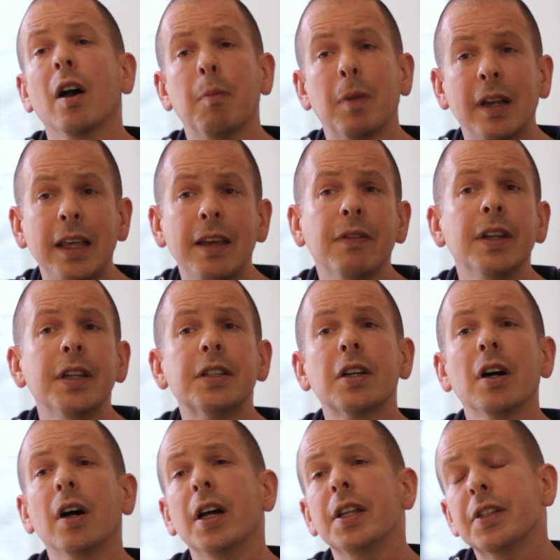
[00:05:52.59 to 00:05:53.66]
I believe in these
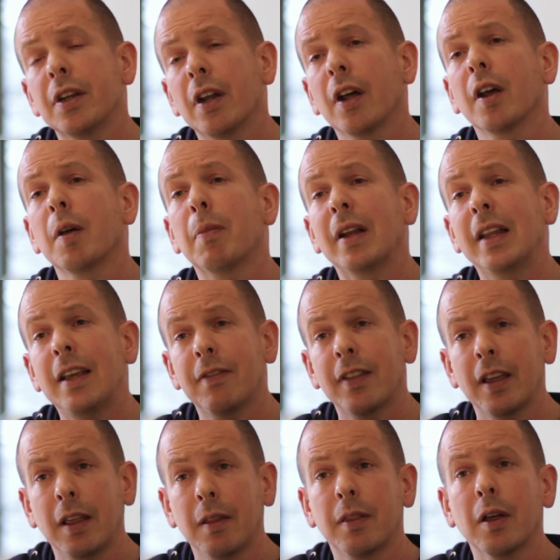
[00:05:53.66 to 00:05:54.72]
guys, and I believe
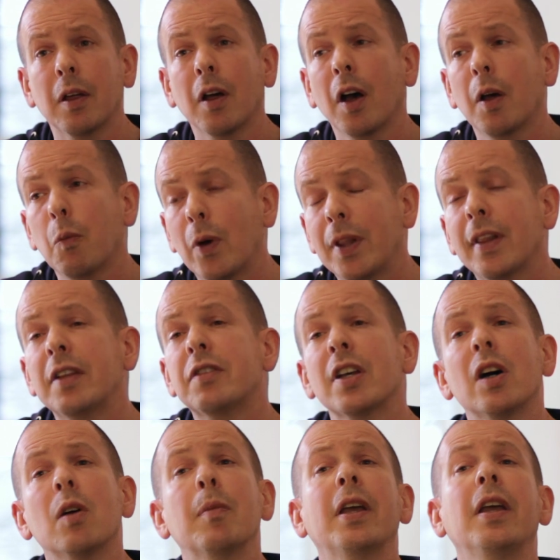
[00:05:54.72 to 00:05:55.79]
that when they
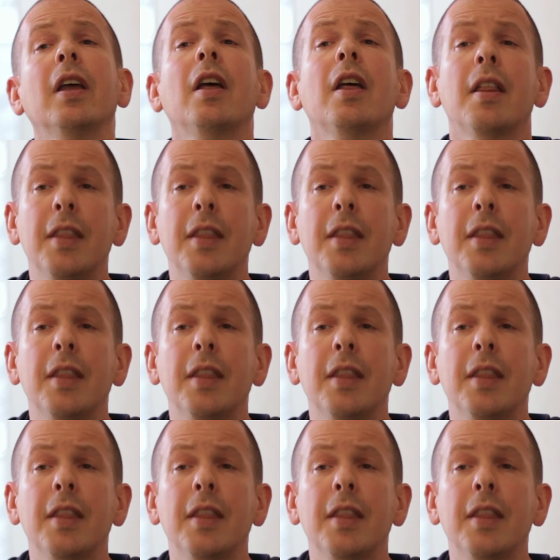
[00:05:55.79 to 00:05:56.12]
tell me